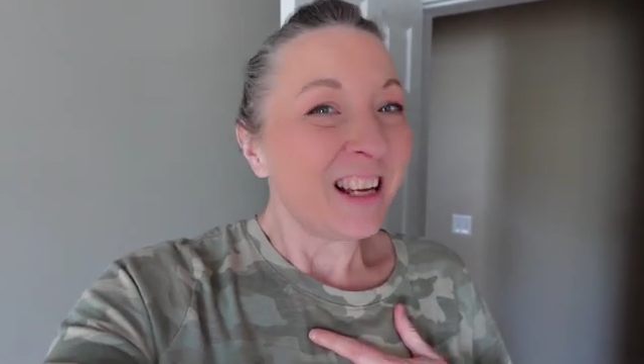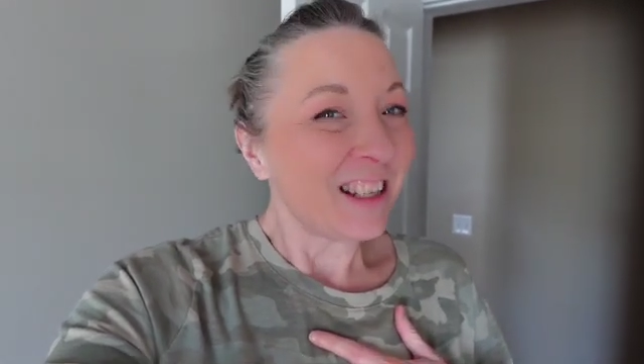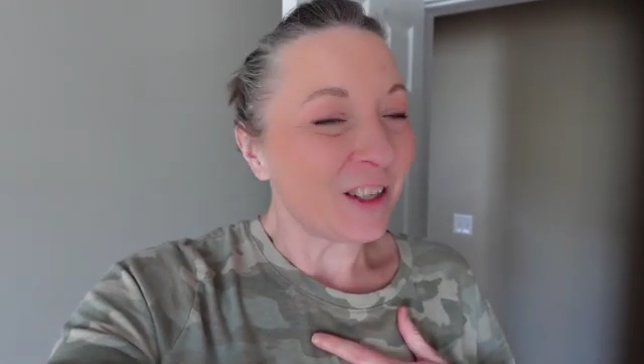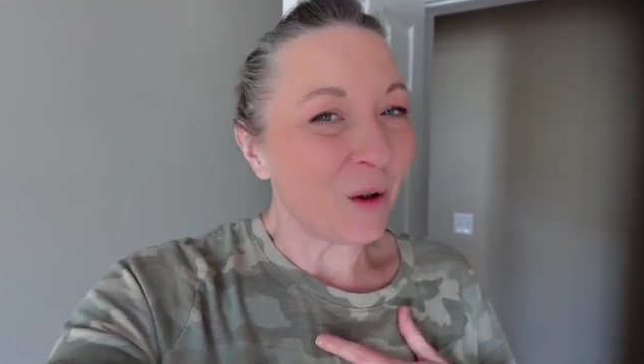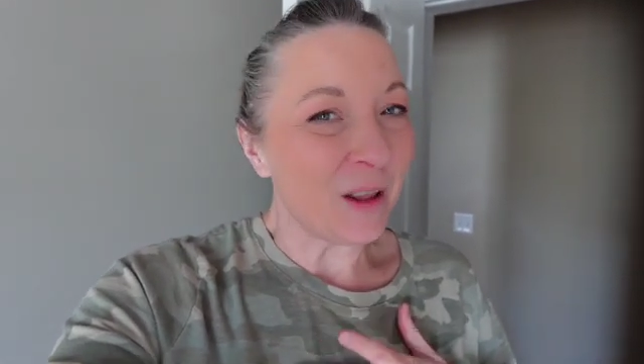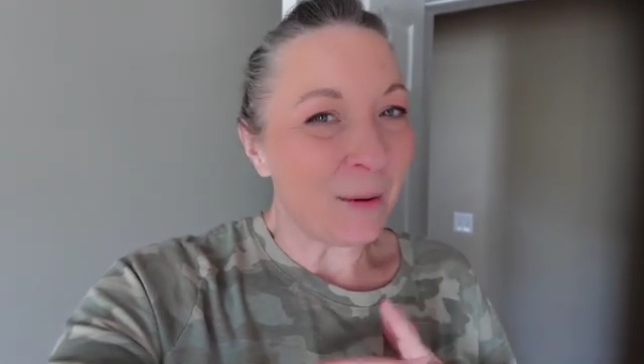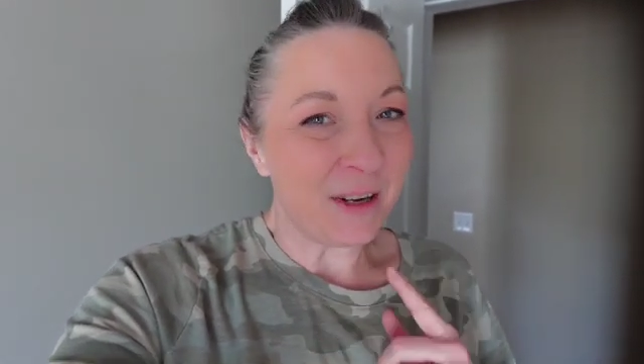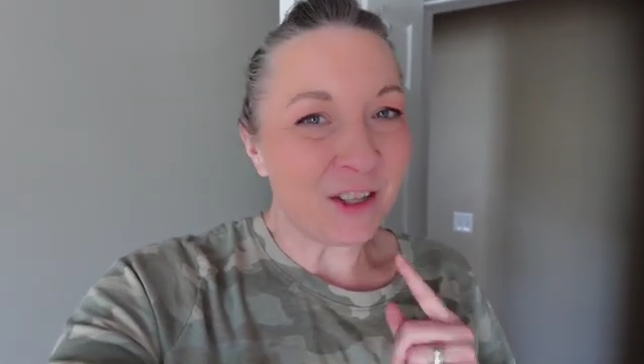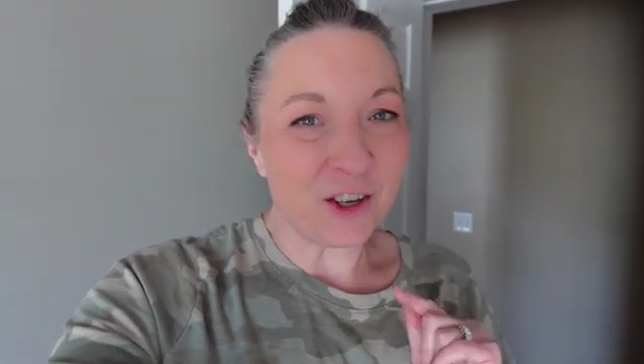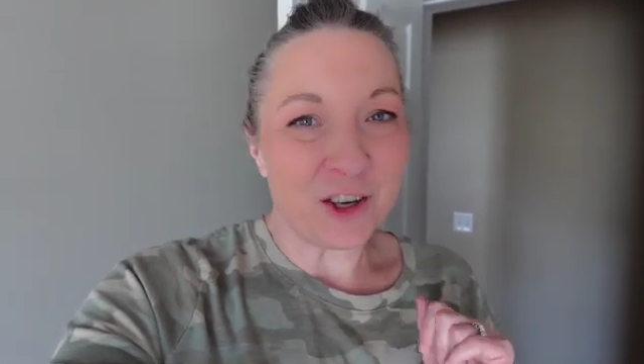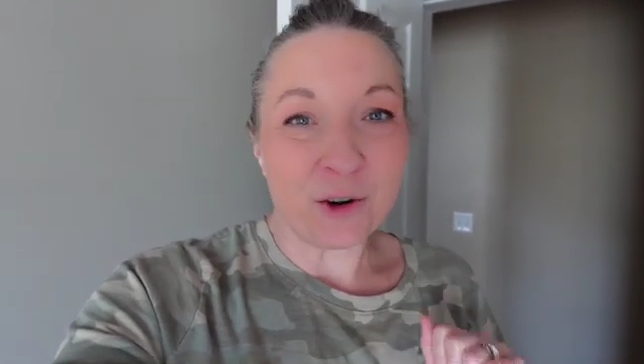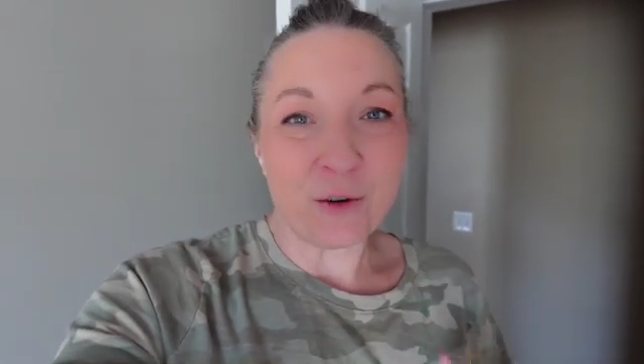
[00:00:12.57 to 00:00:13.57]
So let me
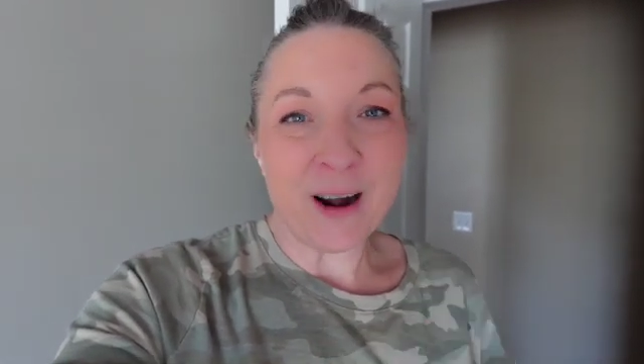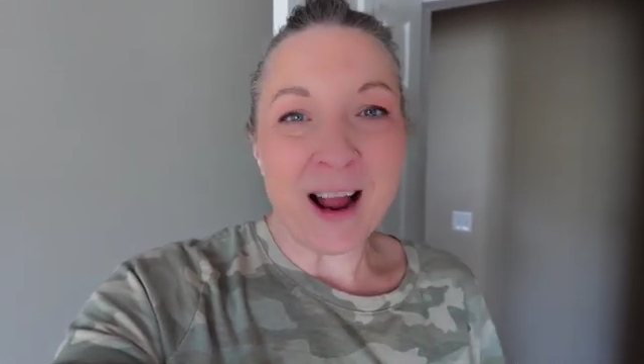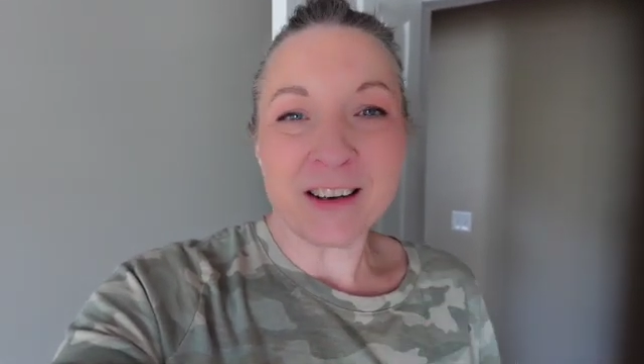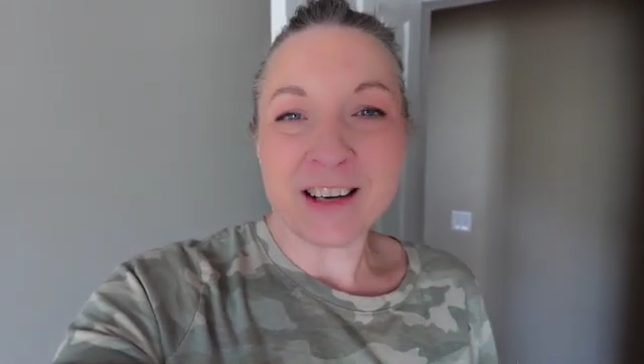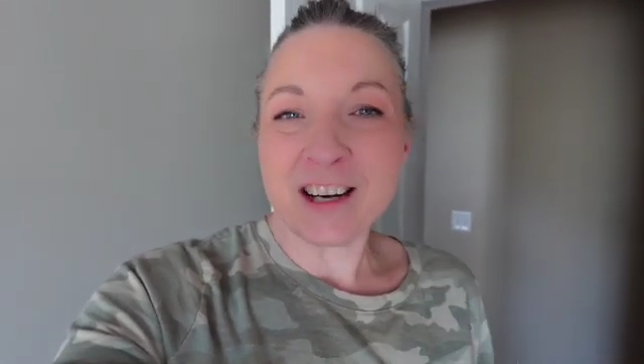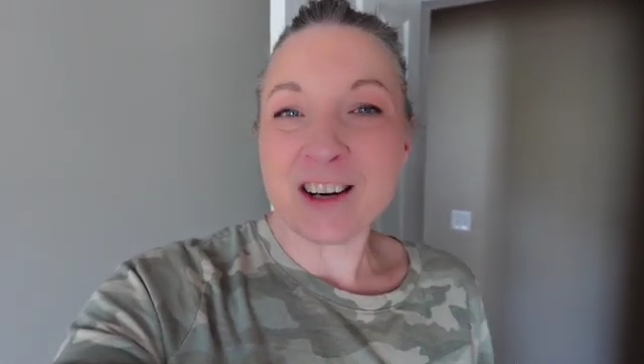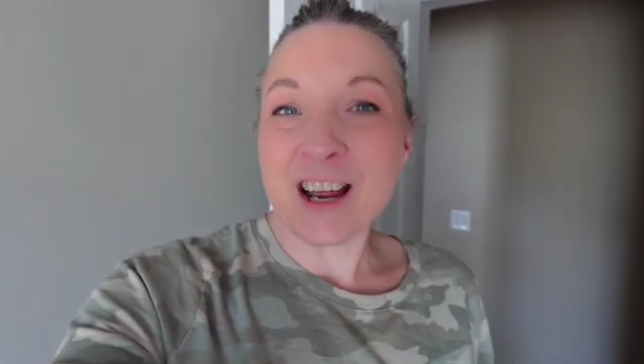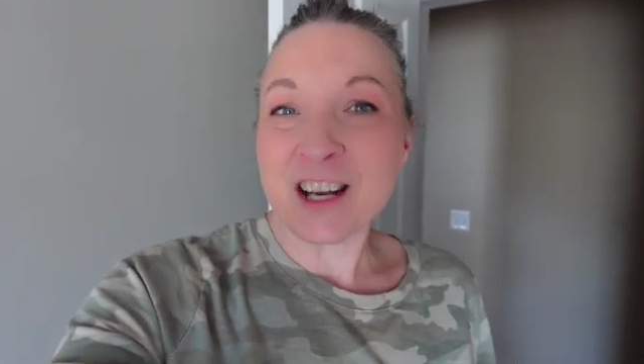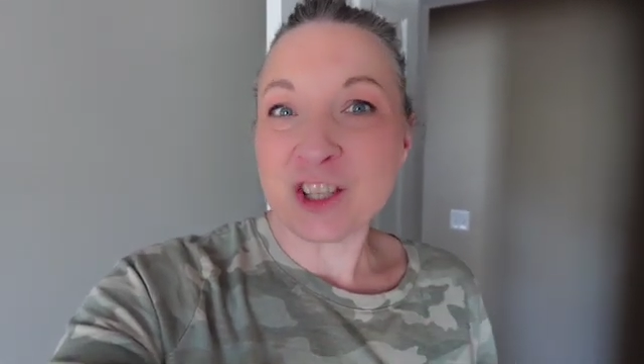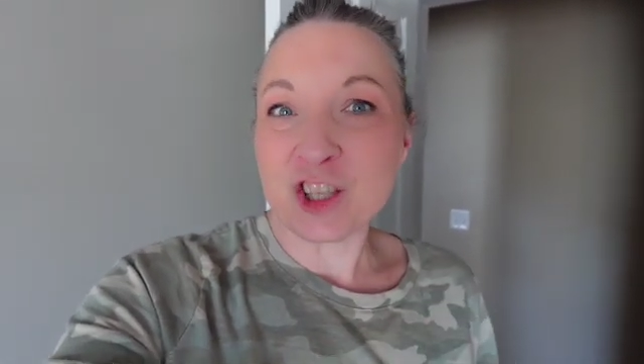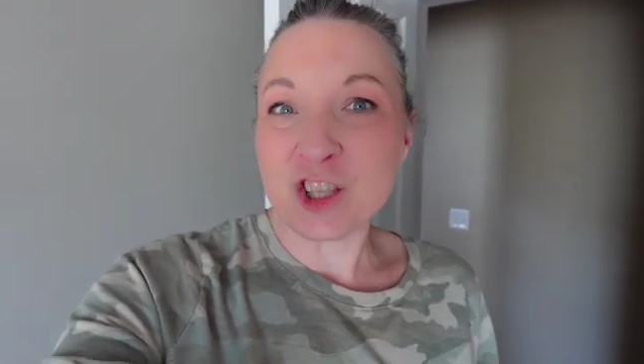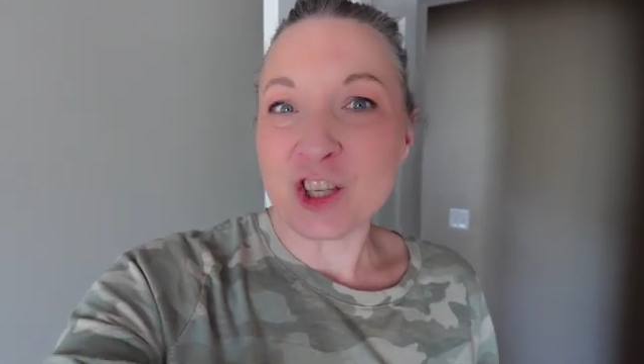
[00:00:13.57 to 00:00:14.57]
turn you around here
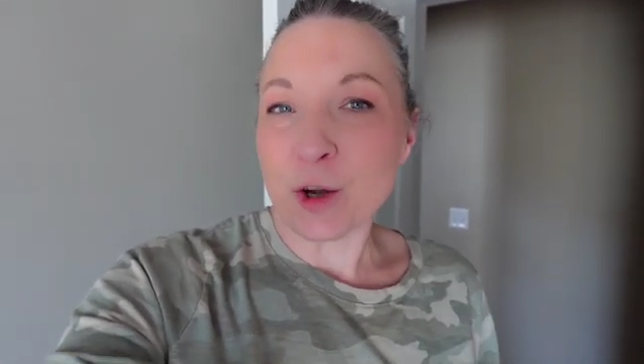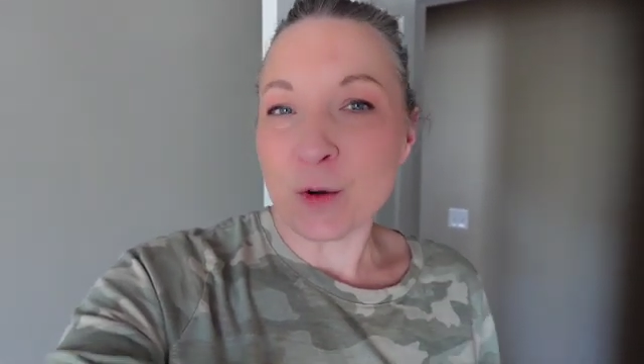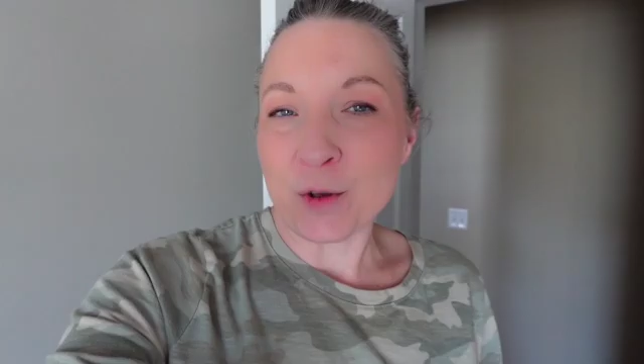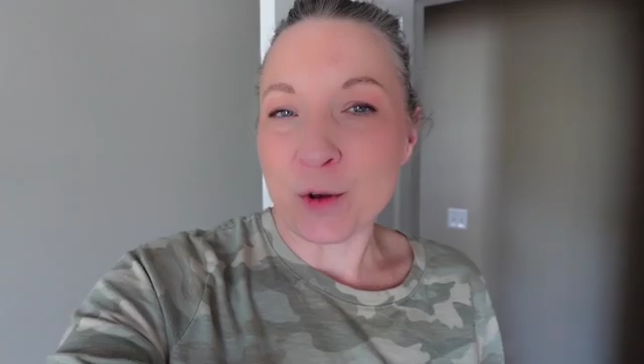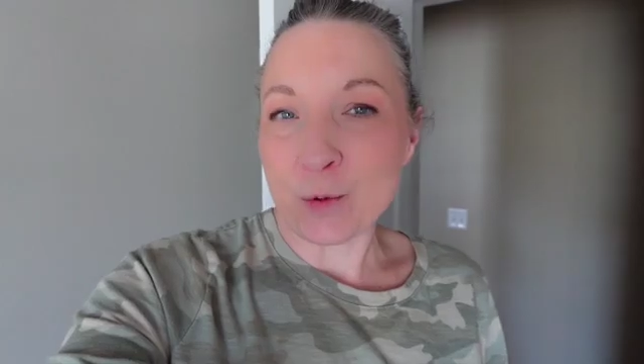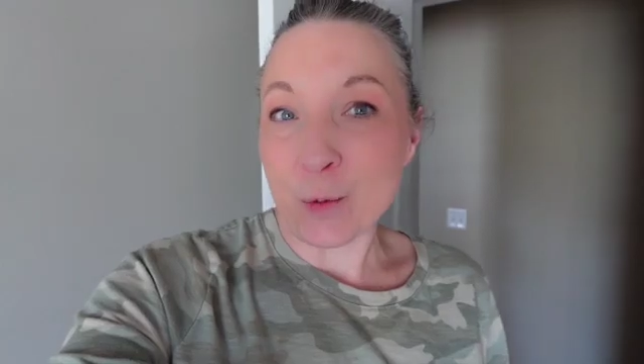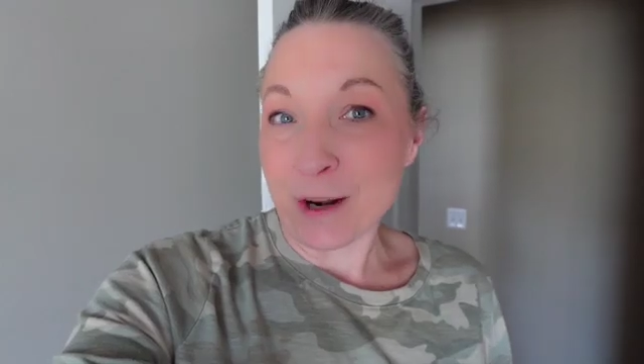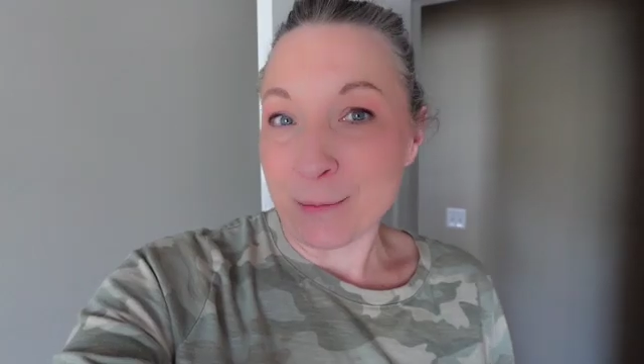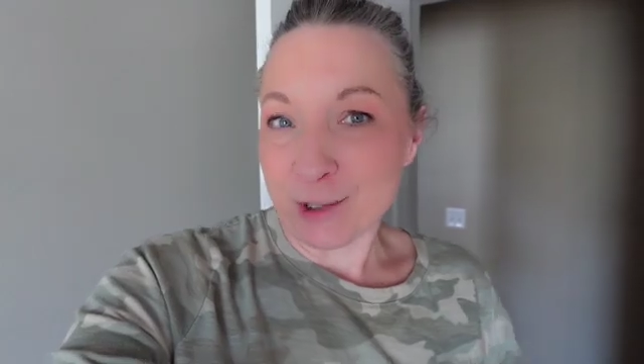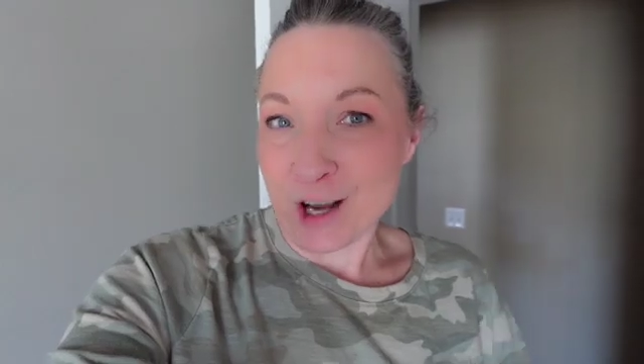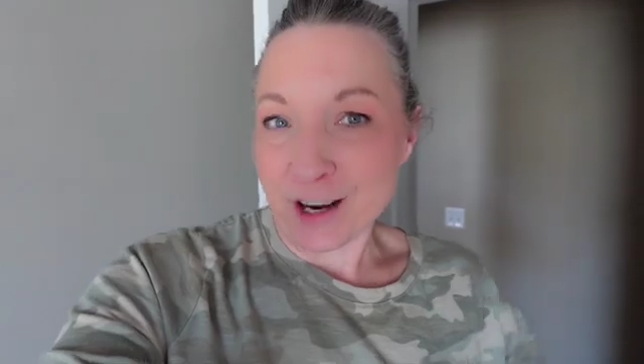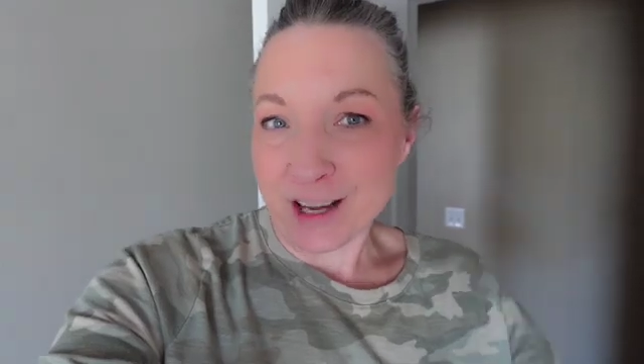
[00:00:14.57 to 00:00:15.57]
and show you what
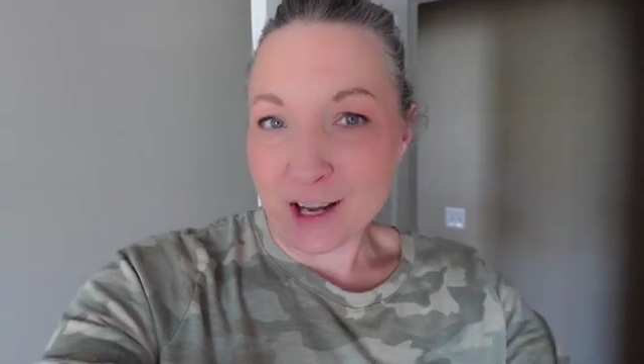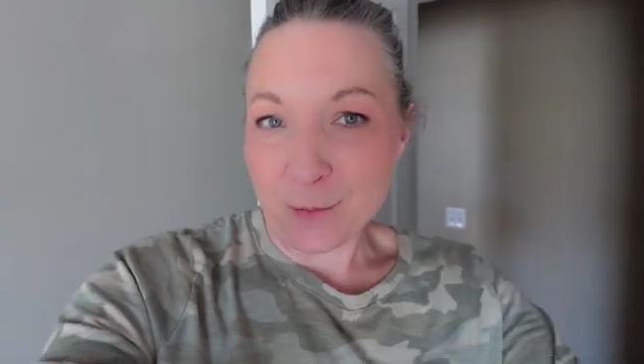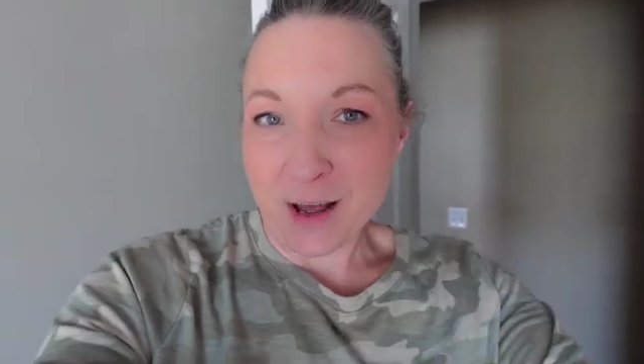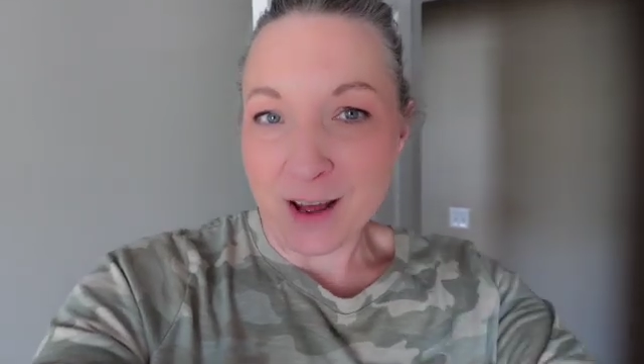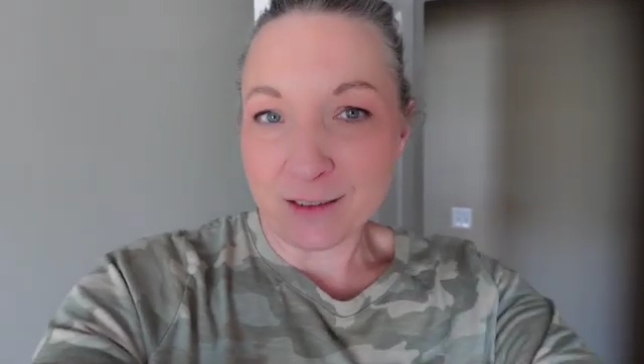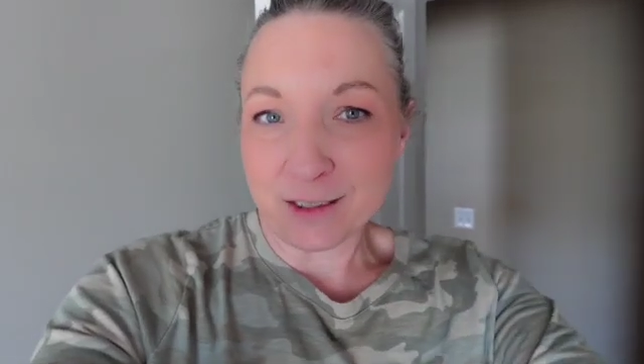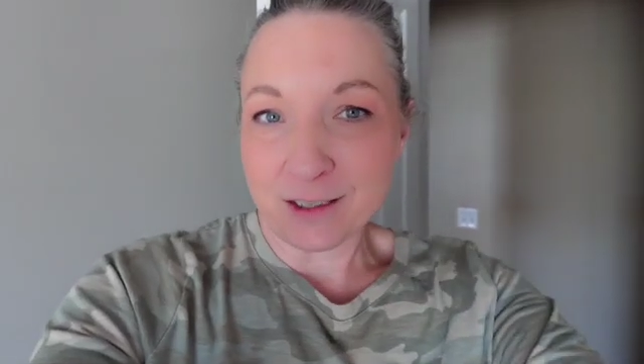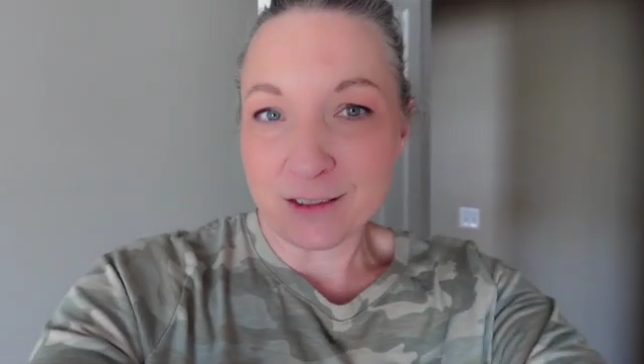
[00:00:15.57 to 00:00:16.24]
I'm talking about.